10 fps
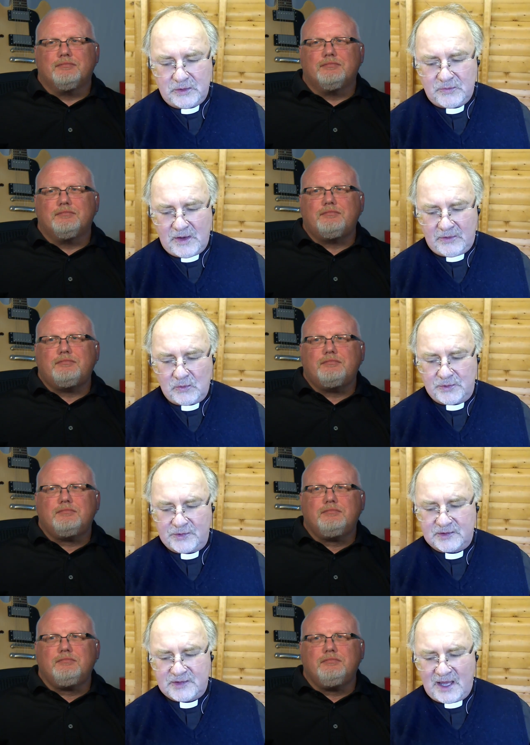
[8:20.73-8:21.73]
Speaker 1: in faith or
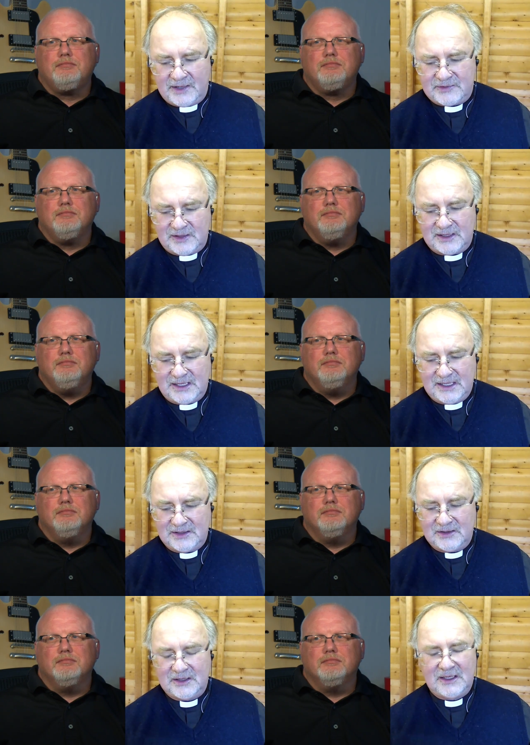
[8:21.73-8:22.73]
the society
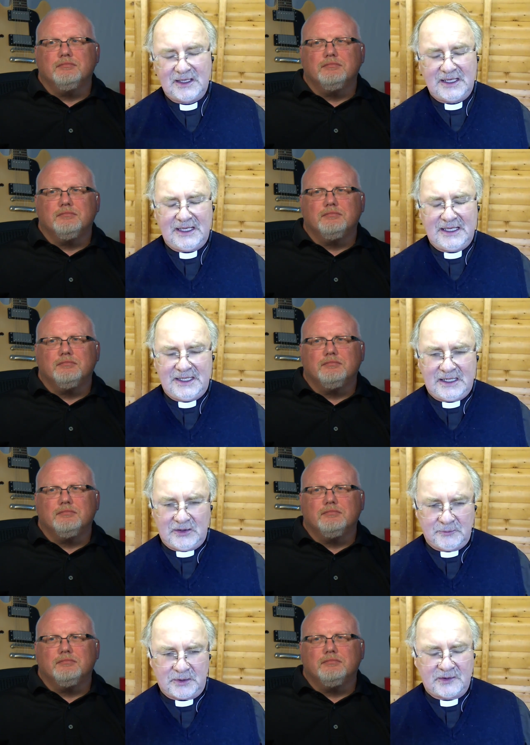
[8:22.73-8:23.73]
in in
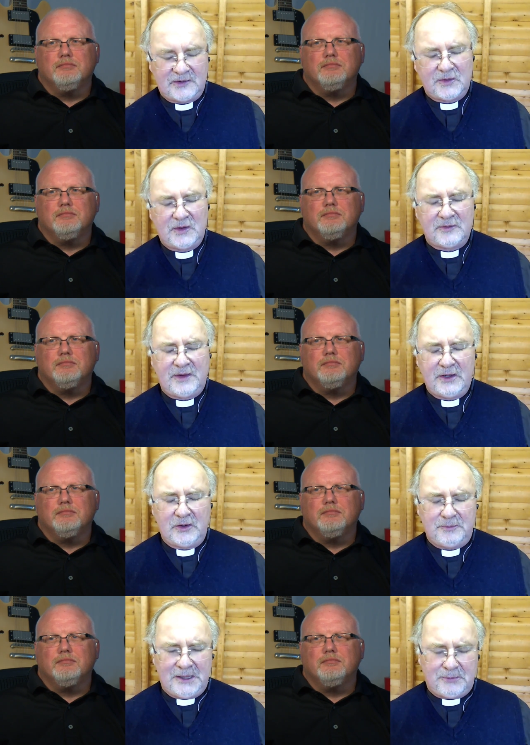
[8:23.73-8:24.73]
England because it's full of some very
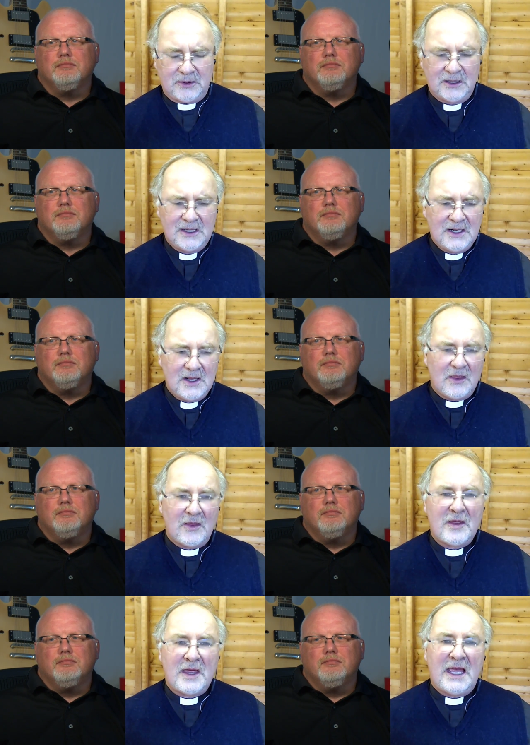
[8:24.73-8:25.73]
good people.
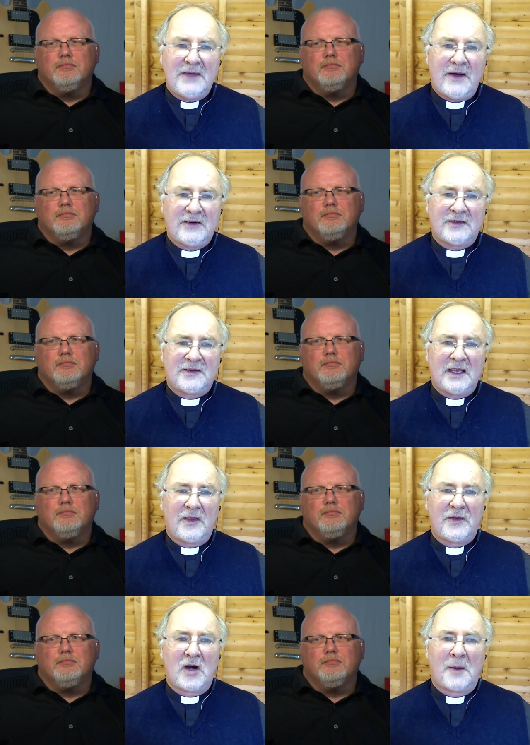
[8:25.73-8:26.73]
If I just say
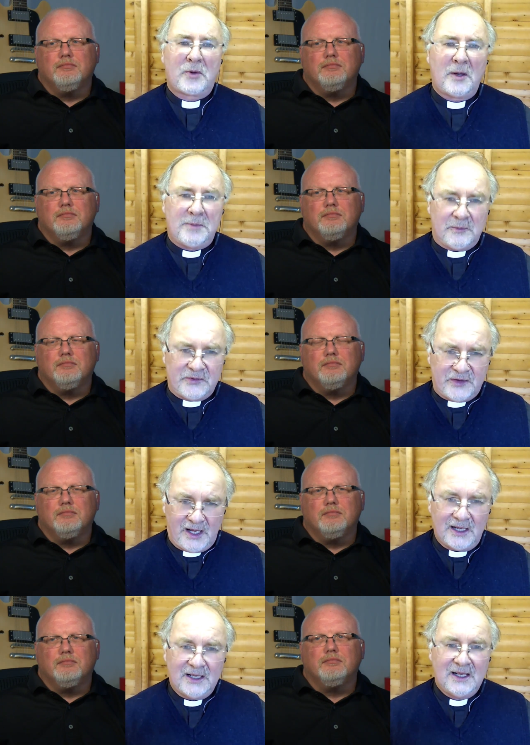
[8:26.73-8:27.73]
that there are problems
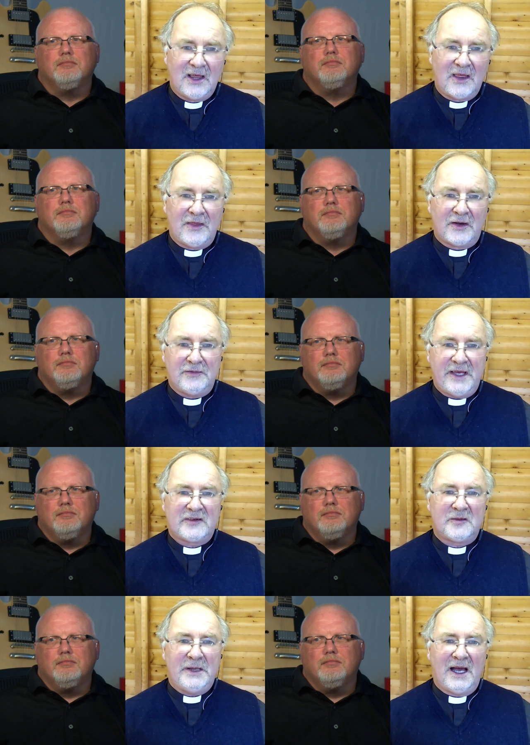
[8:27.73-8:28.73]
there that have
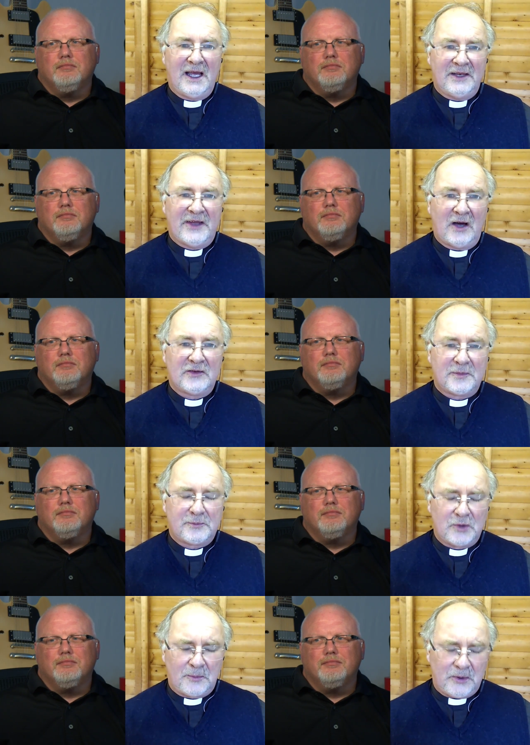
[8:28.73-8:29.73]
yet to be ironed out
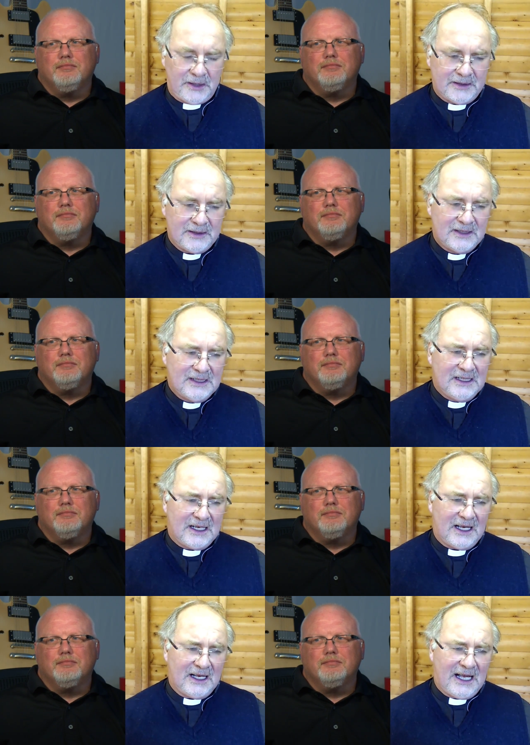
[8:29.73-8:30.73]
properly,
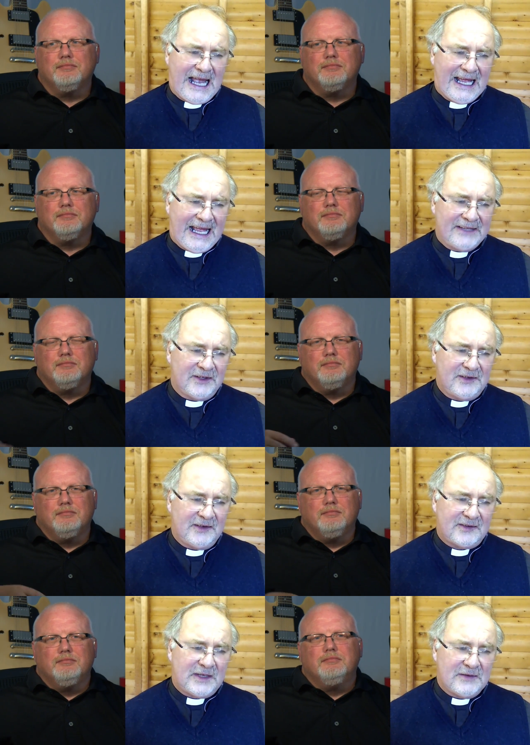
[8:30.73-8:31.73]
uh, and that
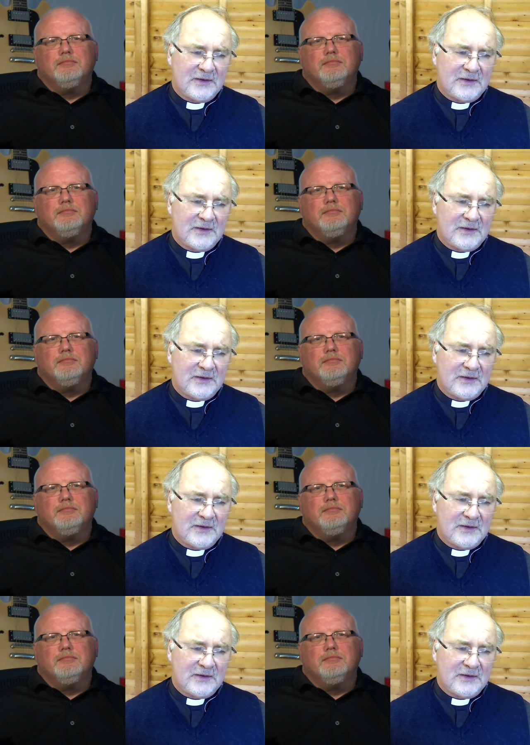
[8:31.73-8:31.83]
this have